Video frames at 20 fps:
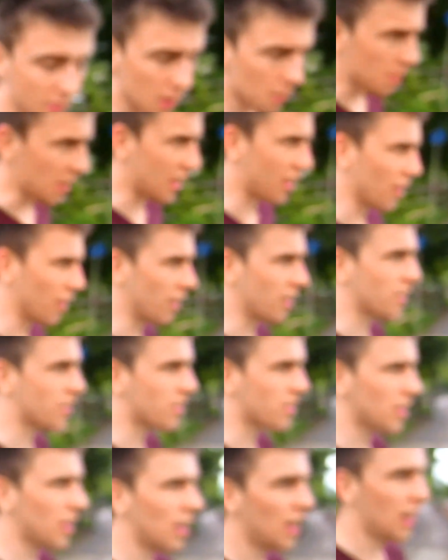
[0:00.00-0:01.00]
because
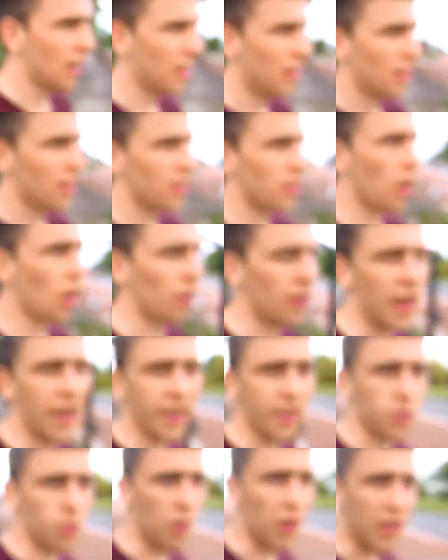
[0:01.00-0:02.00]
not
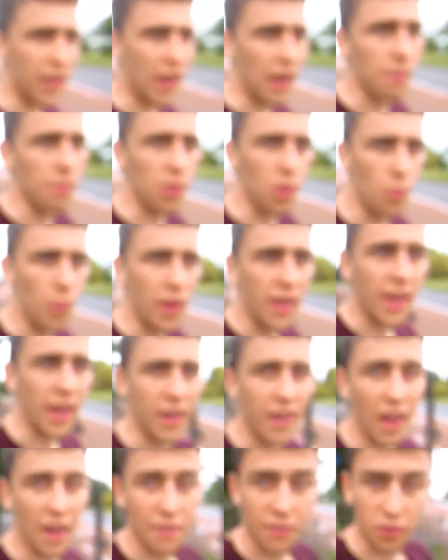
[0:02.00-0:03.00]
next weekend, but the
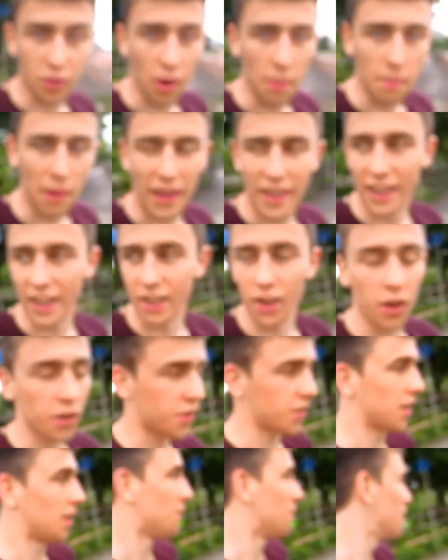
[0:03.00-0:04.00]
weekend after, I'm back in
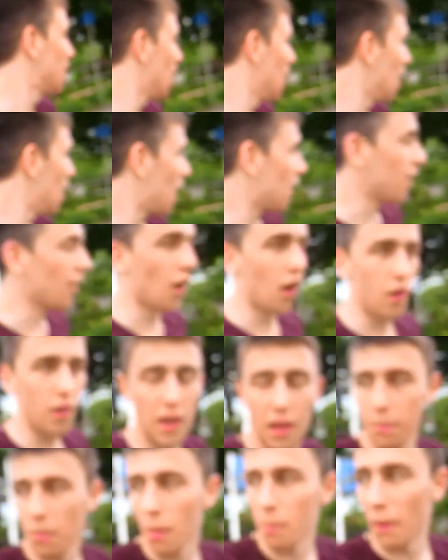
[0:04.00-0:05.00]
Nottingham. And not
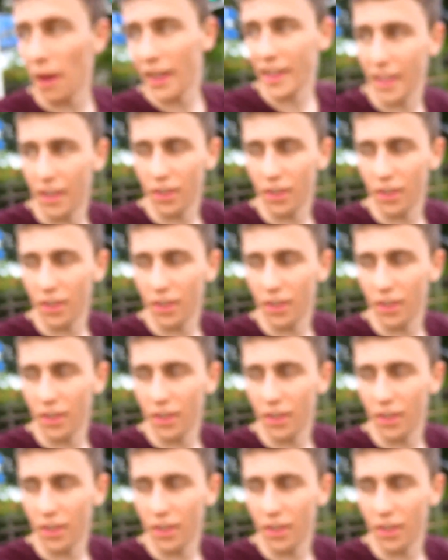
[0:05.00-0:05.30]
only am I back